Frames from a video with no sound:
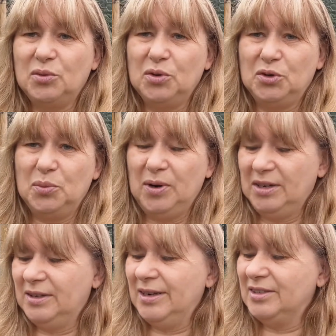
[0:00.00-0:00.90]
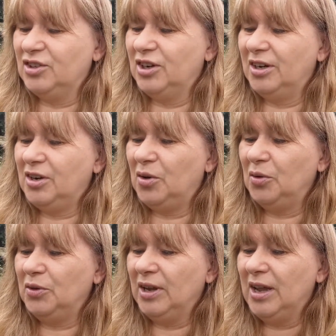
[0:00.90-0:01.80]
want to plant next year,
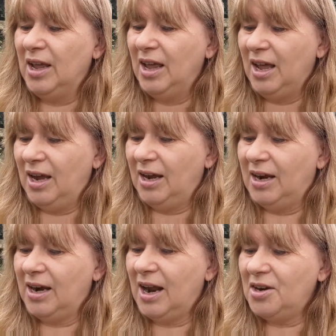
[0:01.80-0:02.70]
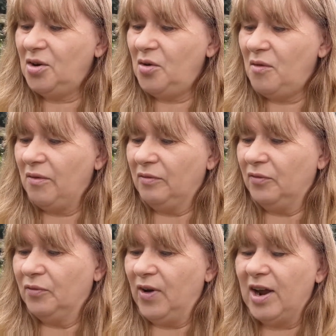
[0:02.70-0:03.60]
called Grano
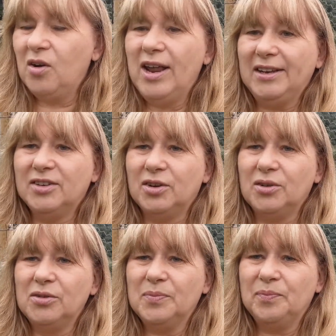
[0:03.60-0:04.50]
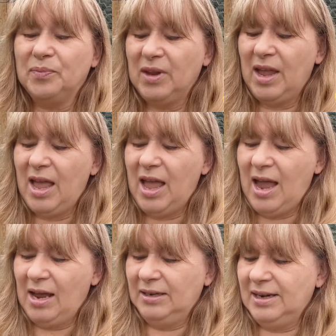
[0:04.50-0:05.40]
Violetto,
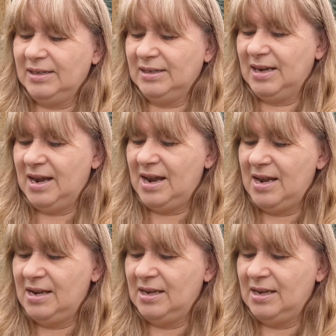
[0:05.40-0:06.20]
and that's a